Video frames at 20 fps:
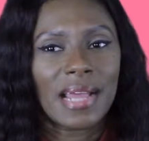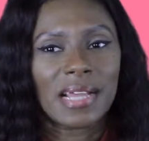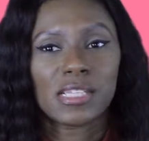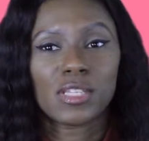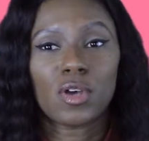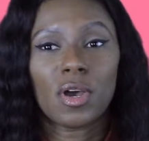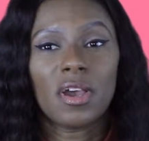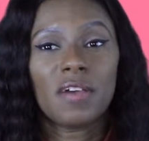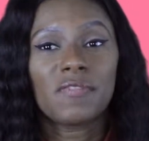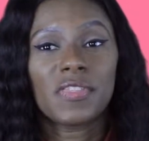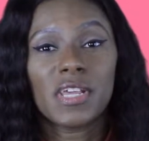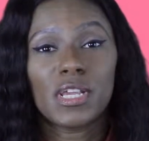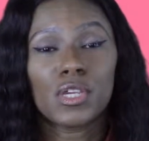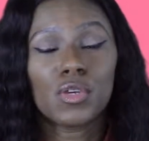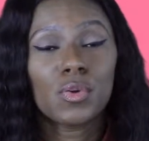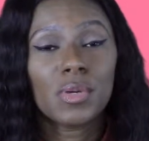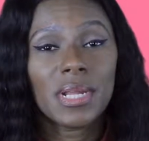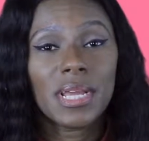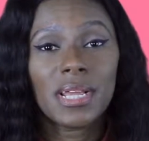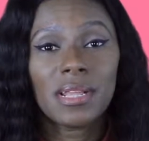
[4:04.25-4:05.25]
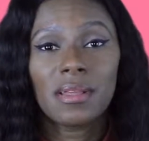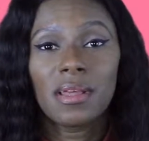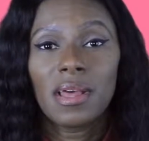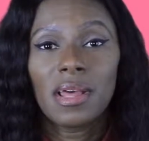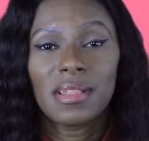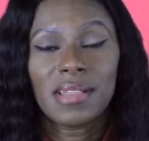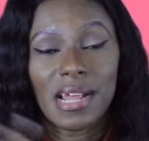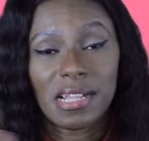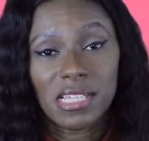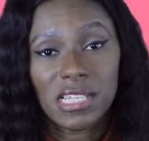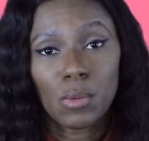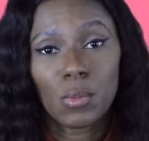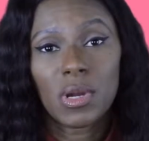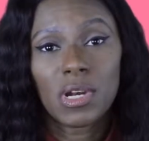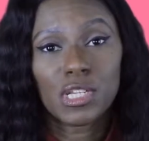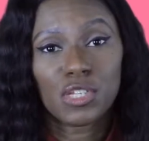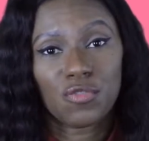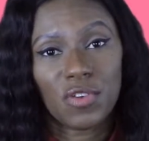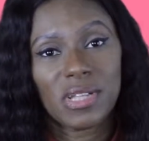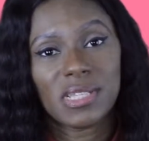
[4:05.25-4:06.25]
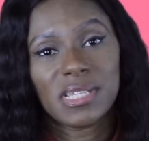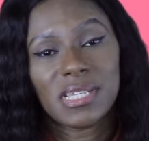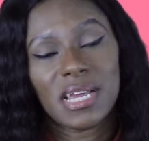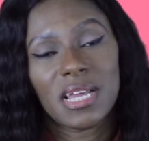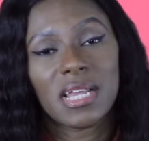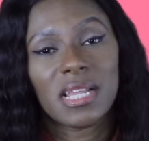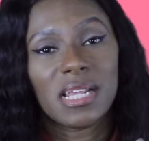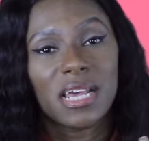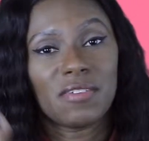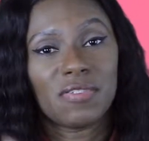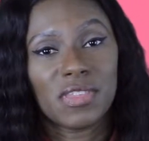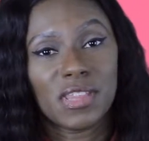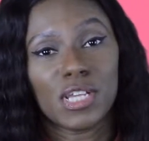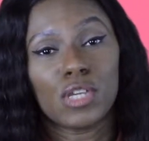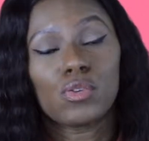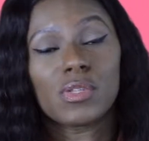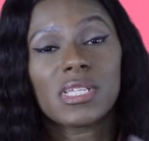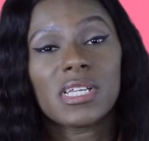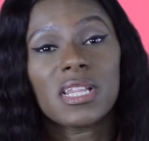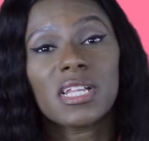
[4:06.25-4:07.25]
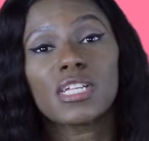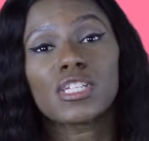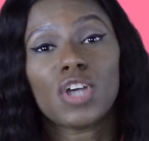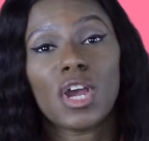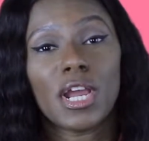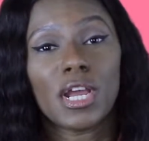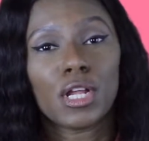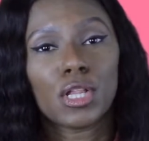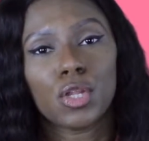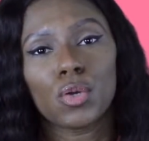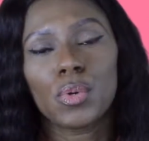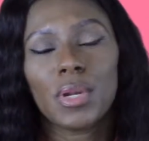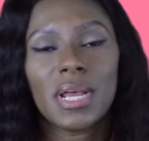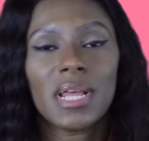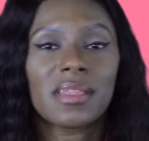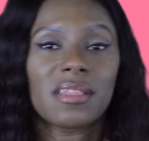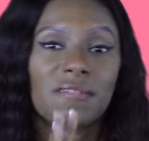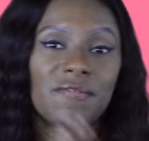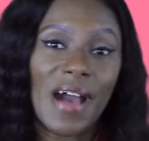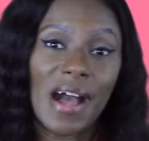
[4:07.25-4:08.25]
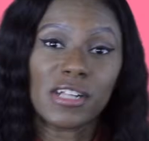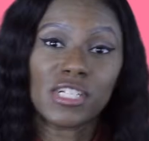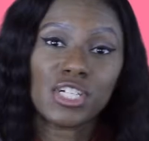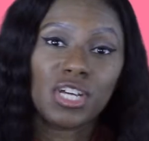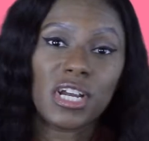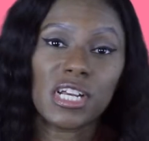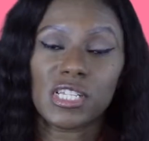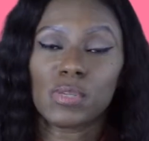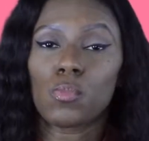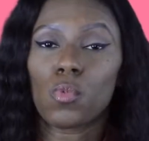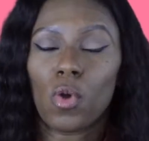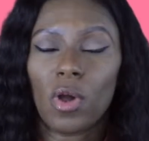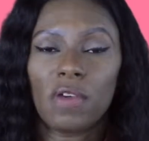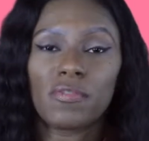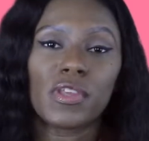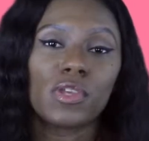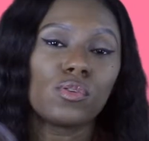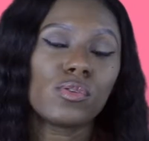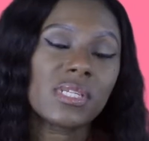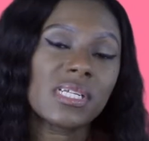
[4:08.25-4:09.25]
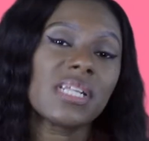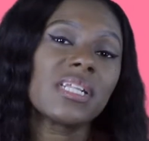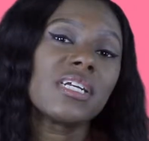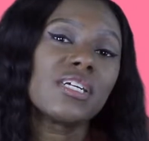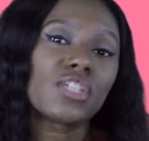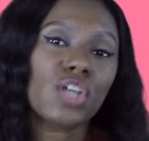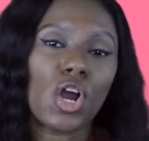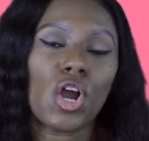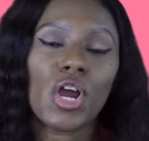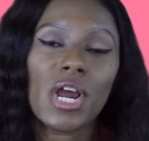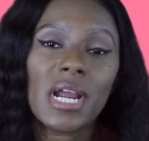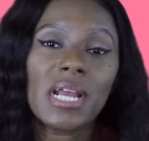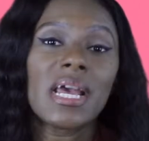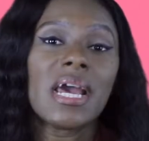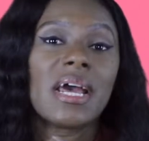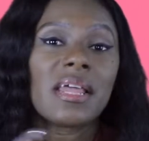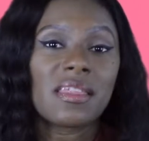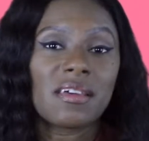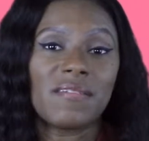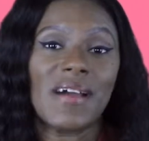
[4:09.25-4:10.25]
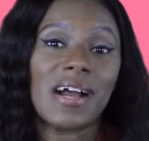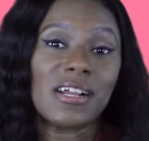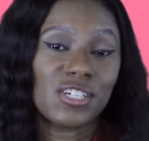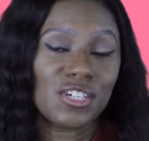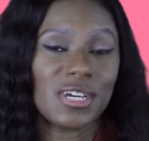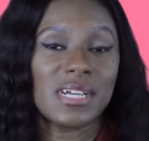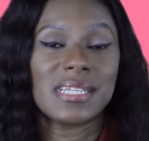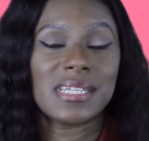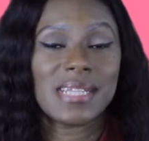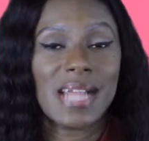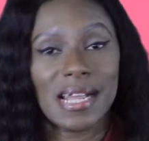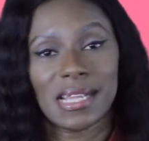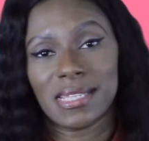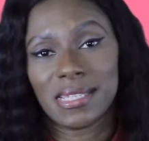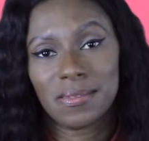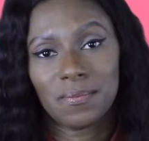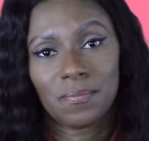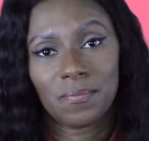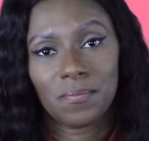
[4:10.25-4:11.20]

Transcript: So if the unit that someone is renting, if the utilities are included, the voucher is more. If the utilities aren't, the voucher is less.